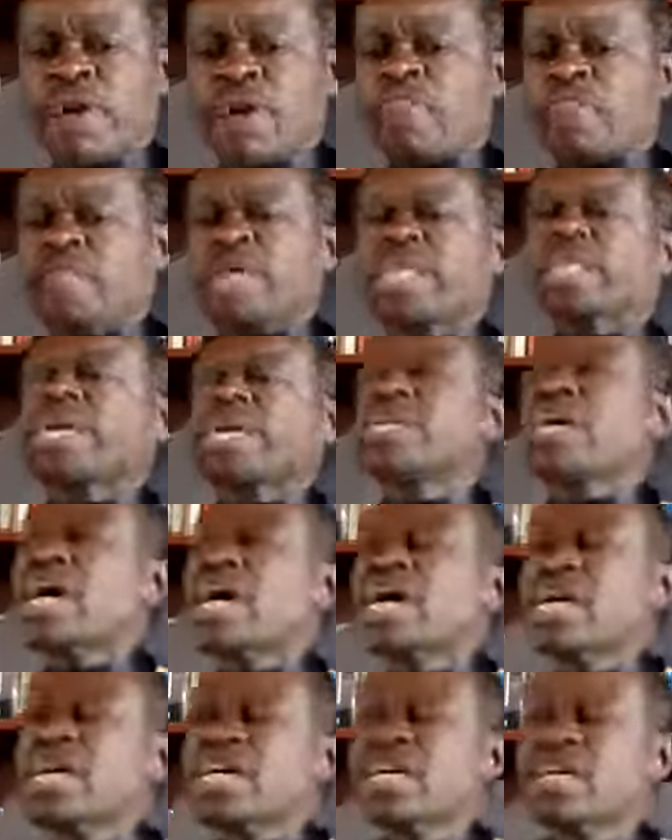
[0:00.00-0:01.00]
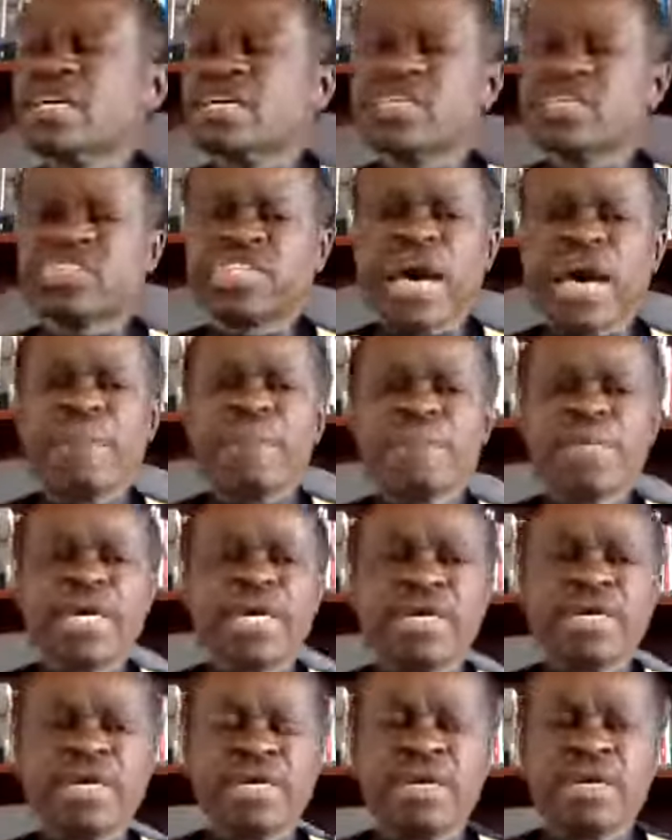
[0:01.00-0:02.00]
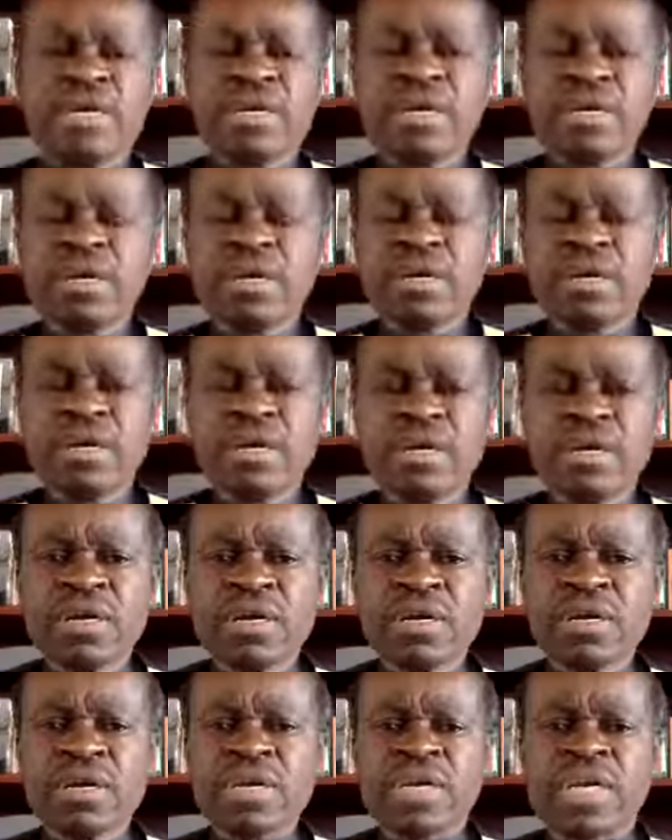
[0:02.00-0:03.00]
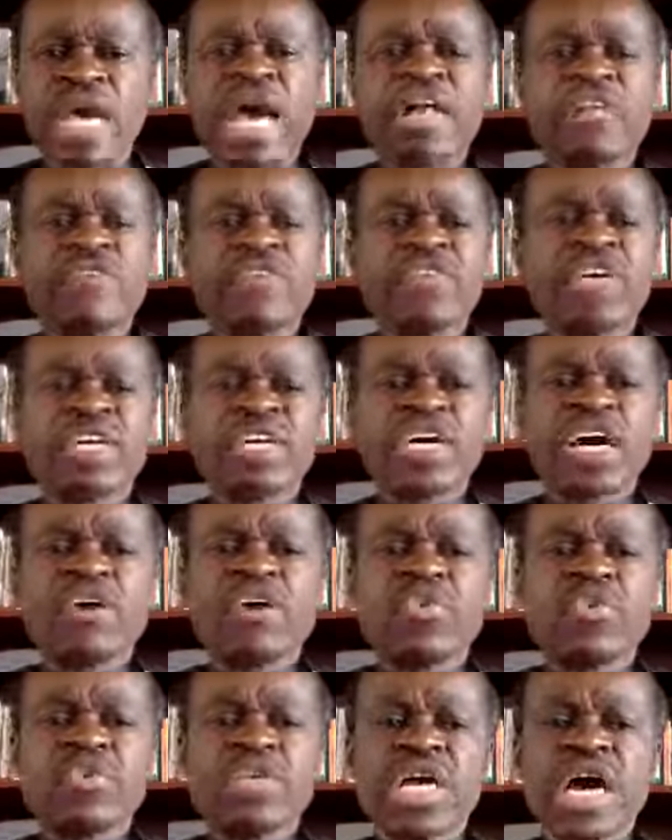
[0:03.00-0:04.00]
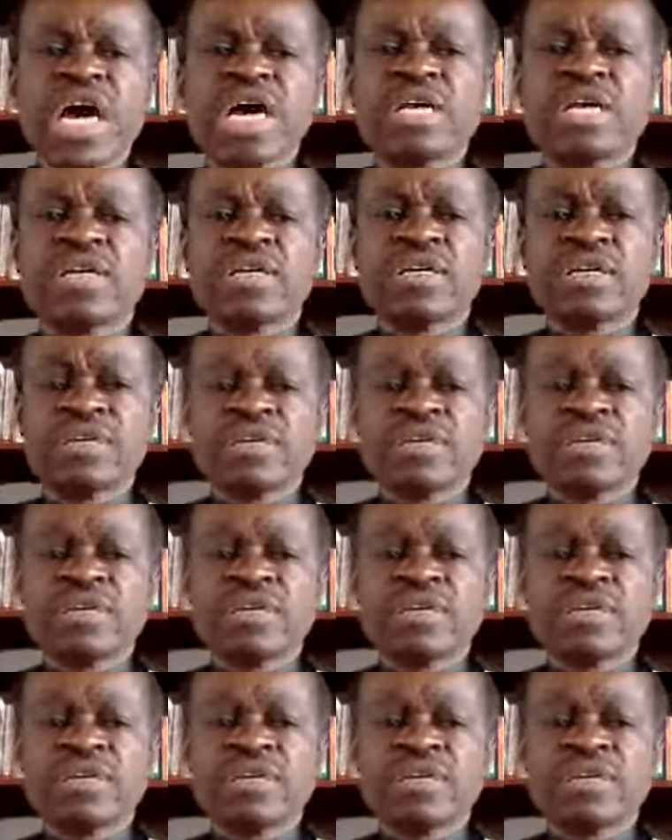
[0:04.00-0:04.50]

I've met a young Zambian, Kelvin Kaunda,